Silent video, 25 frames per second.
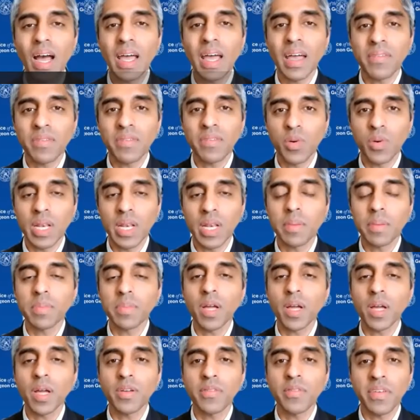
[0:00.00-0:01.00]
Hi, everyone.
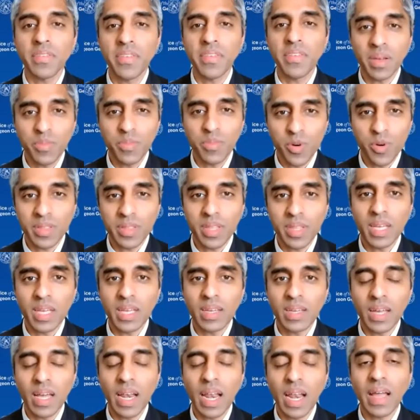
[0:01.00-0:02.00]
I'm Dr. Vivek
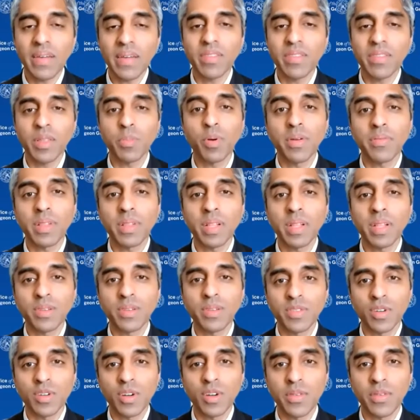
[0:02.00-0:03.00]
Murthy, and I have the
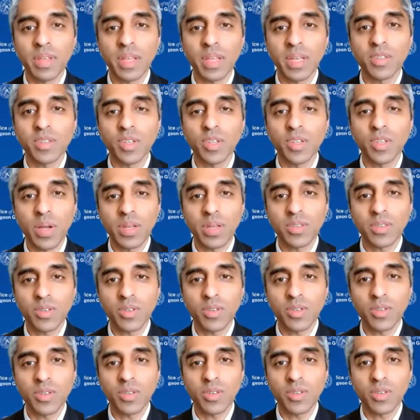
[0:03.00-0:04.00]
privilege of serving as
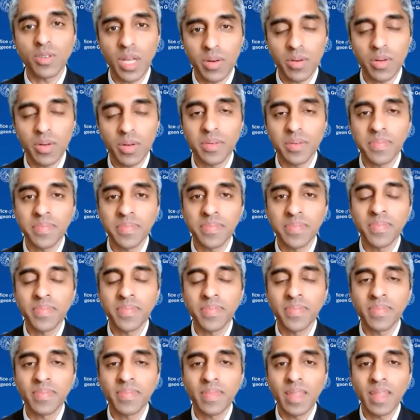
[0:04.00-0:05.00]
U.S. Surgeon General.
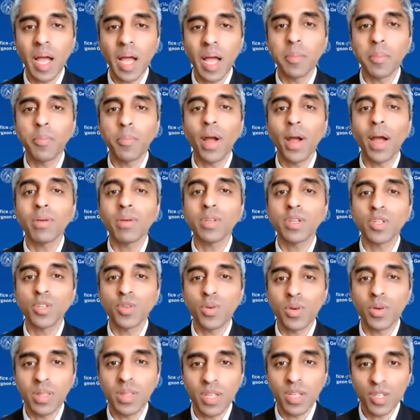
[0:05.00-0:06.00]
I'm proud to
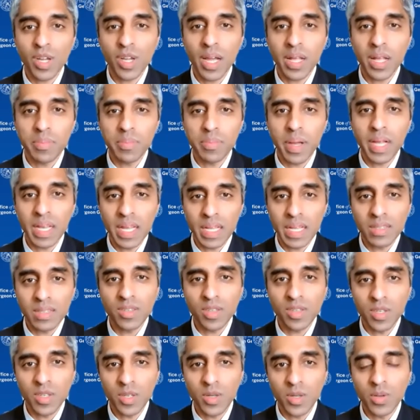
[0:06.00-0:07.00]
join the Child Mind
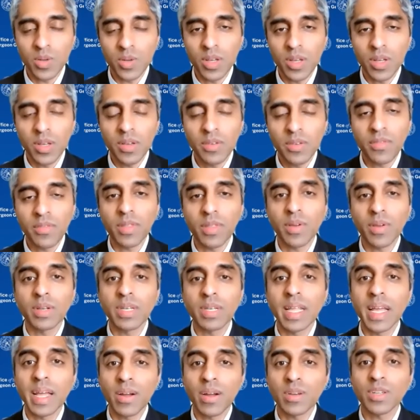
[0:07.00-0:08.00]
Institute for
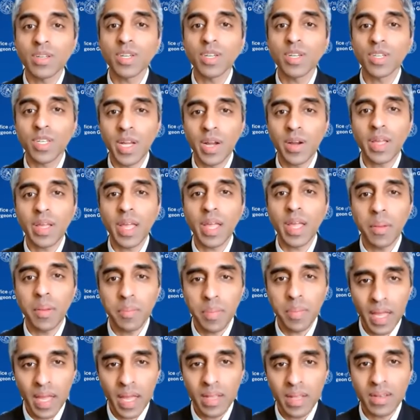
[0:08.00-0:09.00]
their Dare to Share
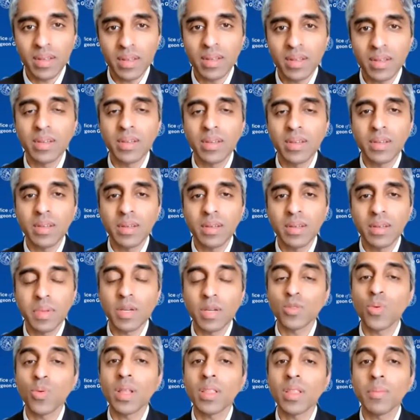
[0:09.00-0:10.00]
campaign,
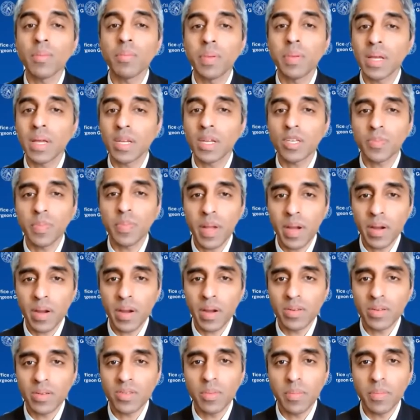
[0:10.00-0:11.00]
because one of the biggest
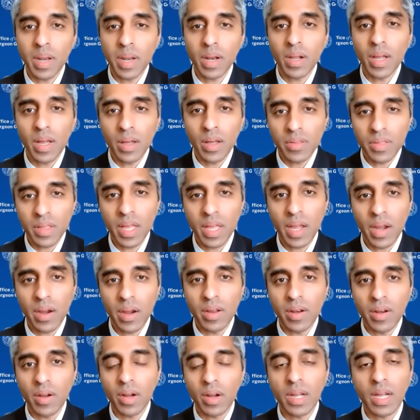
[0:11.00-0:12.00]
barriers to mental health
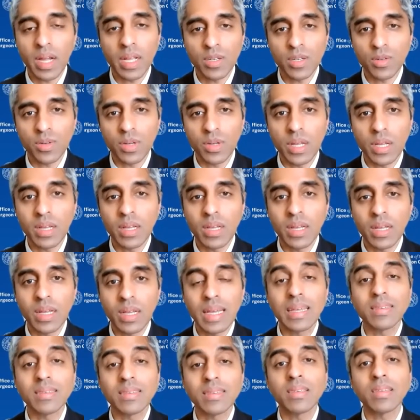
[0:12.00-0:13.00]
care in our country
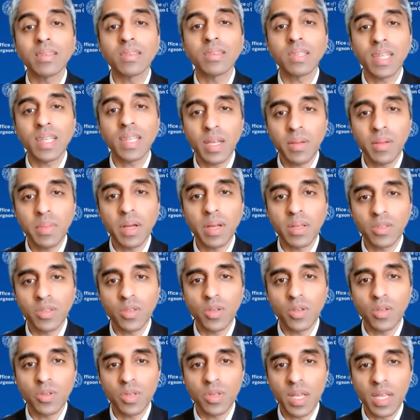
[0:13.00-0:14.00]
is the stigma
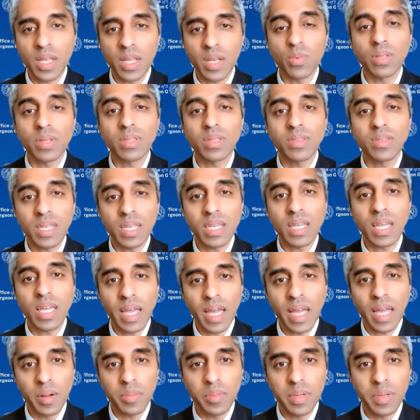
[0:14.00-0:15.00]
associated with
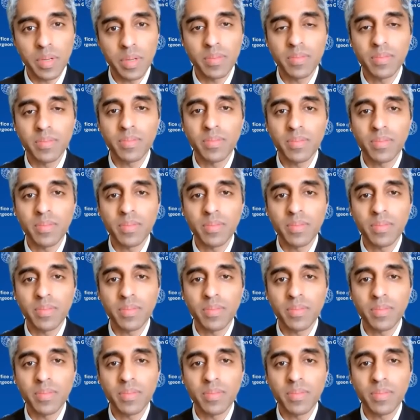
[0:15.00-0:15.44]
seeking help,